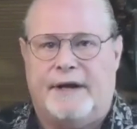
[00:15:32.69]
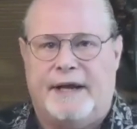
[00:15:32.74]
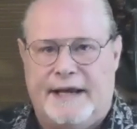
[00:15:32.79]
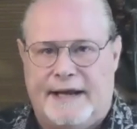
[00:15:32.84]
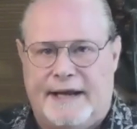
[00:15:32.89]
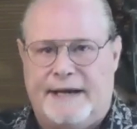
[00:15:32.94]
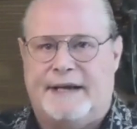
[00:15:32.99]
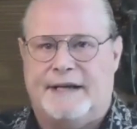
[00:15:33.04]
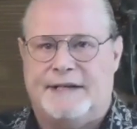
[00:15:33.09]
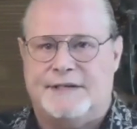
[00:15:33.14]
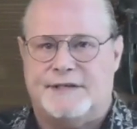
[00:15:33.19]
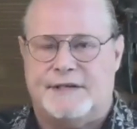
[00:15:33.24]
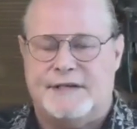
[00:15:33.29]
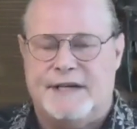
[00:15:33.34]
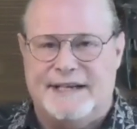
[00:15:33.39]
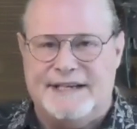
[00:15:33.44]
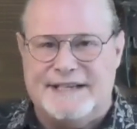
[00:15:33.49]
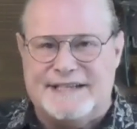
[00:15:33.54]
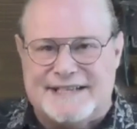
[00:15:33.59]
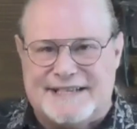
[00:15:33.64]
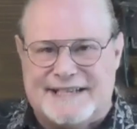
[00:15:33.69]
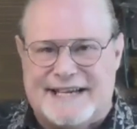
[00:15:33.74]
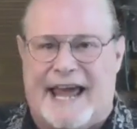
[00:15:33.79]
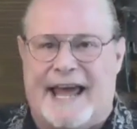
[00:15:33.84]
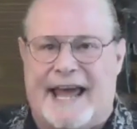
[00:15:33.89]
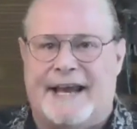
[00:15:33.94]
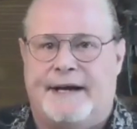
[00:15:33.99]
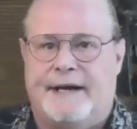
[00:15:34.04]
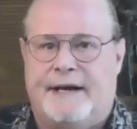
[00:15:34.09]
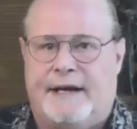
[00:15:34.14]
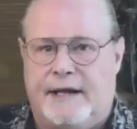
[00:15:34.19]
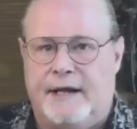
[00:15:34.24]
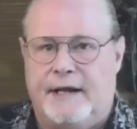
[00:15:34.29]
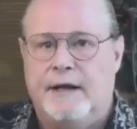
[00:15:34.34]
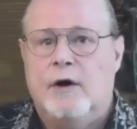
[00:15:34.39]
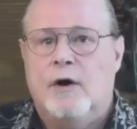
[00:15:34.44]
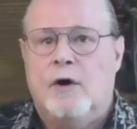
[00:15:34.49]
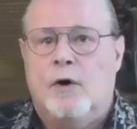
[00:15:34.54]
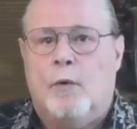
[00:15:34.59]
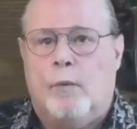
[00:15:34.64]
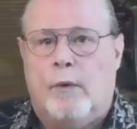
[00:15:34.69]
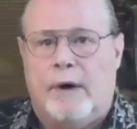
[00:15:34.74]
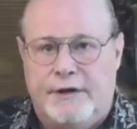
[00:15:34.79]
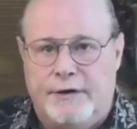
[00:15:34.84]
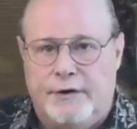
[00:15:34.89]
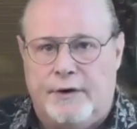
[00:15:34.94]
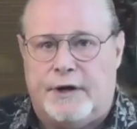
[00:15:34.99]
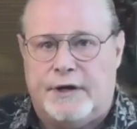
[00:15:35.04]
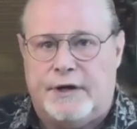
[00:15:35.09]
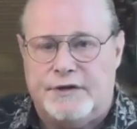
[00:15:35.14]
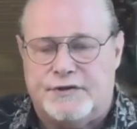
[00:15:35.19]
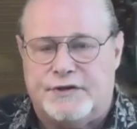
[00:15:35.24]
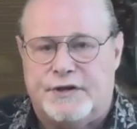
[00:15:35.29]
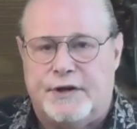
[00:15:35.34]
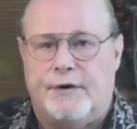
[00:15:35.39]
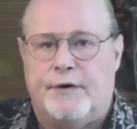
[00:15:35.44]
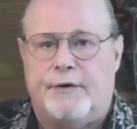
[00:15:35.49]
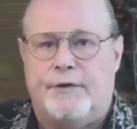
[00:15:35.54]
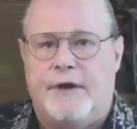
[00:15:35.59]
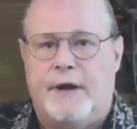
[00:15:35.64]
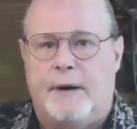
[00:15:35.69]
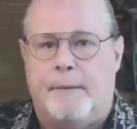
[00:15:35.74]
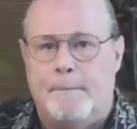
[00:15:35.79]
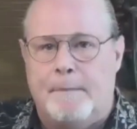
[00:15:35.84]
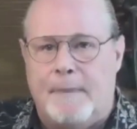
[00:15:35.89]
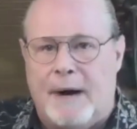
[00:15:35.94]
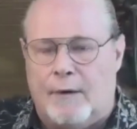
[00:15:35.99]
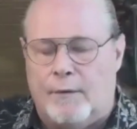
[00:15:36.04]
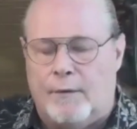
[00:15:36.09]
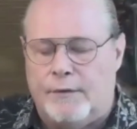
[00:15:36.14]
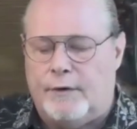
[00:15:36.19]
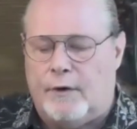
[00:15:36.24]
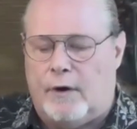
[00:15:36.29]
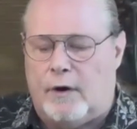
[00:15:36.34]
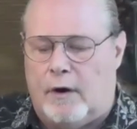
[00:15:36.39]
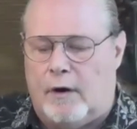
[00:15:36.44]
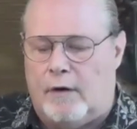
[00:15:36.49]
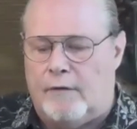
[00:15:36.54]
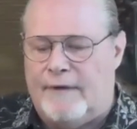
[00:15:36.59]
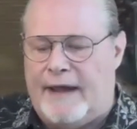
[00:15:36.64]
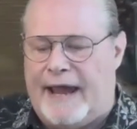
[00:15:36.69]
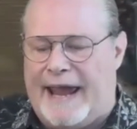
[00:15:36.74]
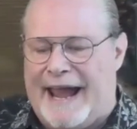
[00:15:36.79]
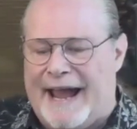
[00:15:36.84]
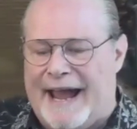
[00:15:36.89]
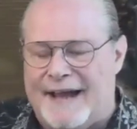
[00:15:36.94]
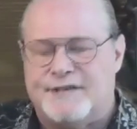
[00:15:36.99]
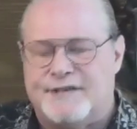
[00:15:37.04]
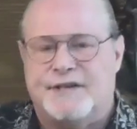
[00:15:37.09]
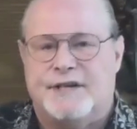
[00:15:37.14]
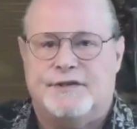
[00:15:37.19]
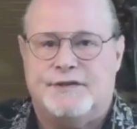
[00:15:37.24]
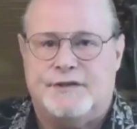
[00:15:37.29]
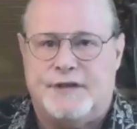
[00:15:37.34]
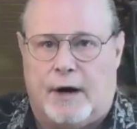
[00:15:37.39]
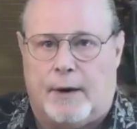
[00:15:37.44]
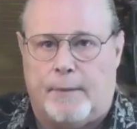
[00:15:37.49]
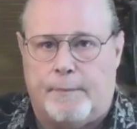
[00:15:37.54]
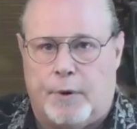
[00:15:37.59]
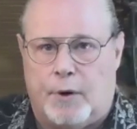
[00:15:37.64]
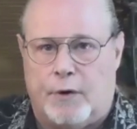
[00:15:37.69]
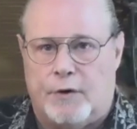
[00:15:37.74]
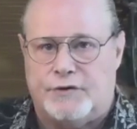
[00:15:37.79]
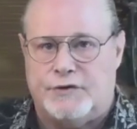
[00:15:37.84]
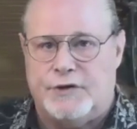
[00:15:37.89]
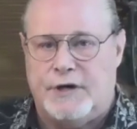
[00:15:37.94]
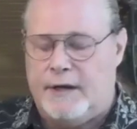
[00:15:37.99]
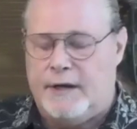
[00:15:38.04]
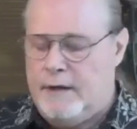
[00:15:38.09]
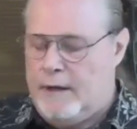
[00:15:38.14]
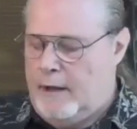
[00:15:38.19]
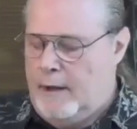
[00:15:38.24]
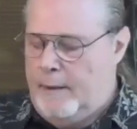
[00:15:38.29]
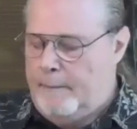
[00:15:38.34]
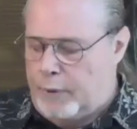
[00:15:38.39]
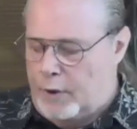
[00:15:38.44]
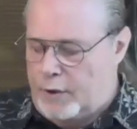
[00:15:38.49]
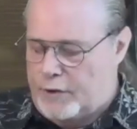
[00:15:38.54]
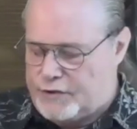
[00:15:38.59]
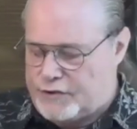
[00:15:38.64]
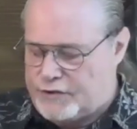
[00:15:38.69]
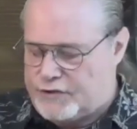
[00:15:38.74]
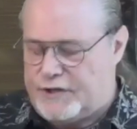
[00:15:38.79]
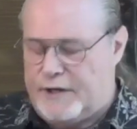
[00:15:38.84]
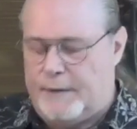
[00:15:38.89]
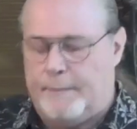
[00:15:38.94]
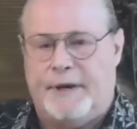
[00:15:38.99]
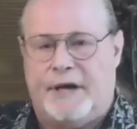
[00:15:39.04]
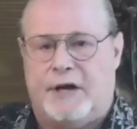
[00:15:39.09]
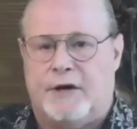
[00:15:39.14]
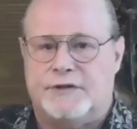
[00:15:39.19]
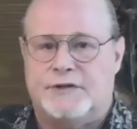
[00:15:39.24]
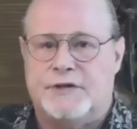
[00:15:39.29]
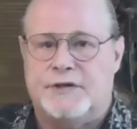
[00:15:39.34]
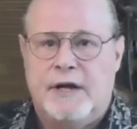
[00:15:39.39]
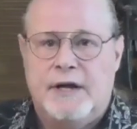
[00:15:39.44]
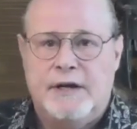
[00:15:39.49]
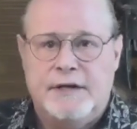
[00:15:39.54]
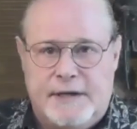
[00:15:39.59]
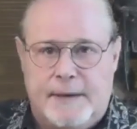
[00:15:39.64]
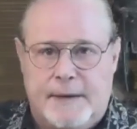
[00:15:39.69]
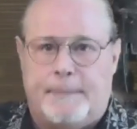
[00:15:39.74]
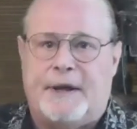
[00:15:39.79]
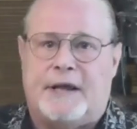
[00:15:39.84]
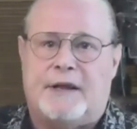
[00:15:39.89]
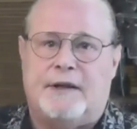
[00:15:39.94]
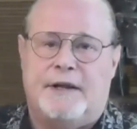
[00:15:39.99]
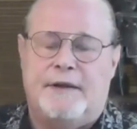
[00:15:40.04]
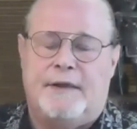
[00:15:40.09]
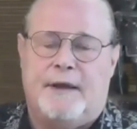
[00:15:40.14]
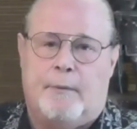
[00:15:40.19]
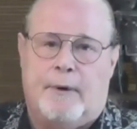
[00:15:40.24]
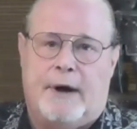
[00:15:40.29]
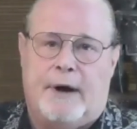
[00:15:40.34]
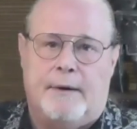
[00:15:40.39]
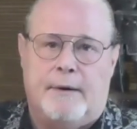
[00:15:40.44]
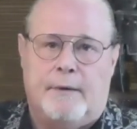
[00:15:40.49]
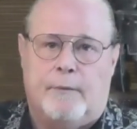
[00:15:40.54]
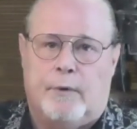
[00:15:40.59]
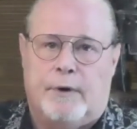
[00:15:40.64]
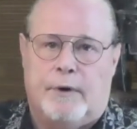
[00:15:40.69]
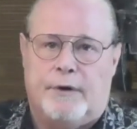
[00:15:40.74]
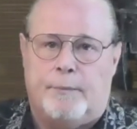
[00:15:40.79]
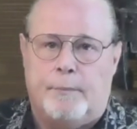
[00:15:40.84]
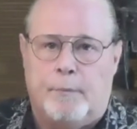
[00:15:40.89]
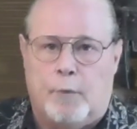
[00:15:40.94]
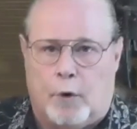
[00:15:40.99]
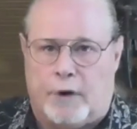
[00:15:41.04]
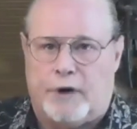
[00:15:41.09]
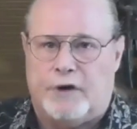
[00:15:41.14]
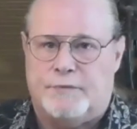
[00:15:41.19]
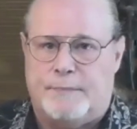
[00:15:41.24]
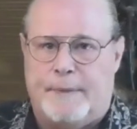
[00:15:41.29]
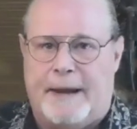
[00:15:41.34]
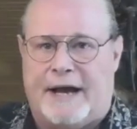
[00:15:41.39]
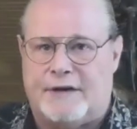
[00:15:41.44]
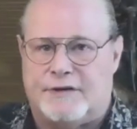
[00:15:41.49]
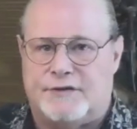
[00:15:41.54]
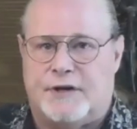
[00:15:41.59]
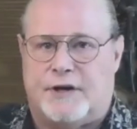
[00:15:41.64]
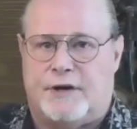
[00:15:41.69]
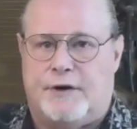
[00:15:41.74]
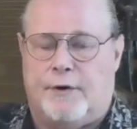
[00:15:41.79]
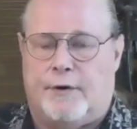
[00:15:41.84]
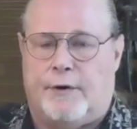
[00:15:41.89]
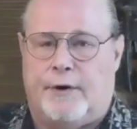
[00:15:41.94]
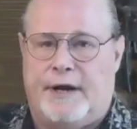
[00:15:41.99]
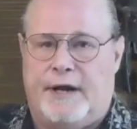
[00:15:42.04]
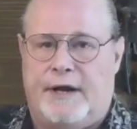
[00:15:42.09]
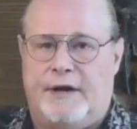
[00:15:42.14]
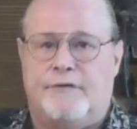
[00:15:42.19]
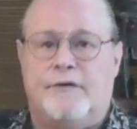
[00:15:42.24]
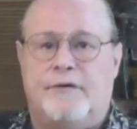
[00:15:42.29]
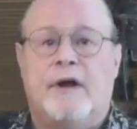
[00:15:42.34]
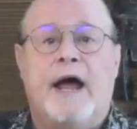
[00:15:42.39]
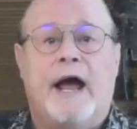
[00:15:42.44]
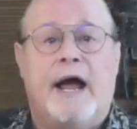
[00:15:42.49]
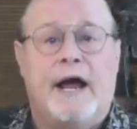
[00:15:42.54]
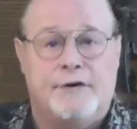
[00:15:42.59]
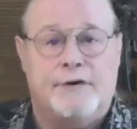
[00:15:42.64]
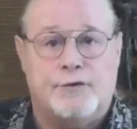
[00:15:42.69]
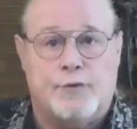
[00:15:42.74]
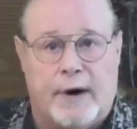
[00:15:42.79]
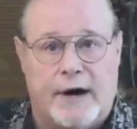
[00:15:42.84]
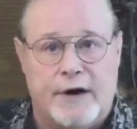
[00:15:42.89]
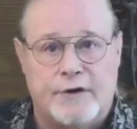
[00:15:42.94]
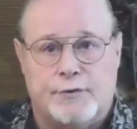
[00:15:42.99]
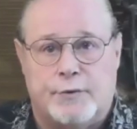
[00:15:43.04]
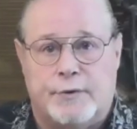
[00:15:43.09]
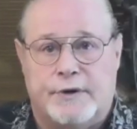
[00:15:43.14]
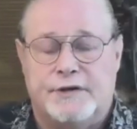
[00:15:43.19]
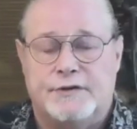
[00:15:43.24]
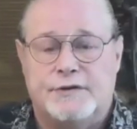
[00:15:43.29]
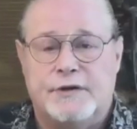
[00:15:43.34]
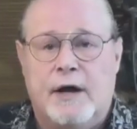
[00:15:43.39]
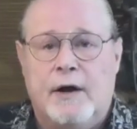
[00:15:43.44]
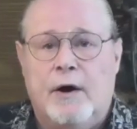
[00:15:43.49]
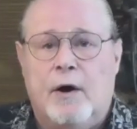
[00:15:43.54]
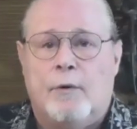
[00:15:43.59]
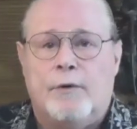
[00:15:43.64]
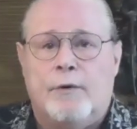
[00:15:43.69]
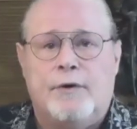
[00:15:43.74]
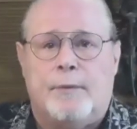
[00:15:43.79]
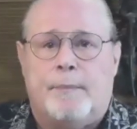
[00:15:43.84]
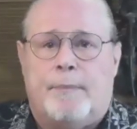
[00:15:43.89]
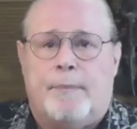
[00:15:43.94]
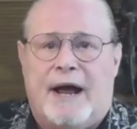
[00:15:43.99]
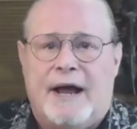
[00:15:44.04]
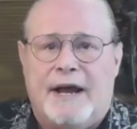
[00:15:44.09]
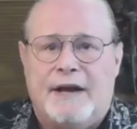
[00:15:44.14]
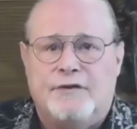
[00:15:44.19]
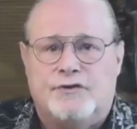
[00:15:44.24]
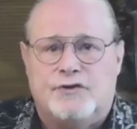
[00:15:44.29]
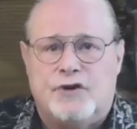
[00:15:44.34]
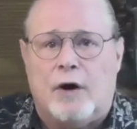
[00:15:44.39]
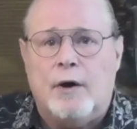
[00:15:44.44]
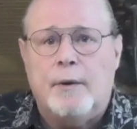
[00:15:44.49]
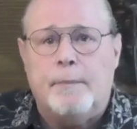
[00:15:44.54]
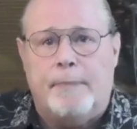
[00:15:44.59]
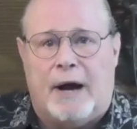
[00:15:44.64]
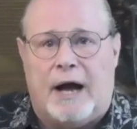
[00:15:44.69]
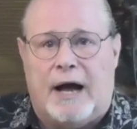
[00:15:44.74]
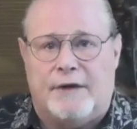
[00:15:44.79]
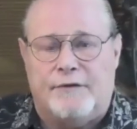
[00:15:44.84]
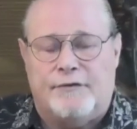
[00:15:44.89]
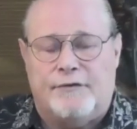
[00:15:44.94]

It is insanity when you consider the amount of assets they are purchasing, purchasing because typically they went with mortgage-backed securities and treasuries. They're buying junk bonds. They're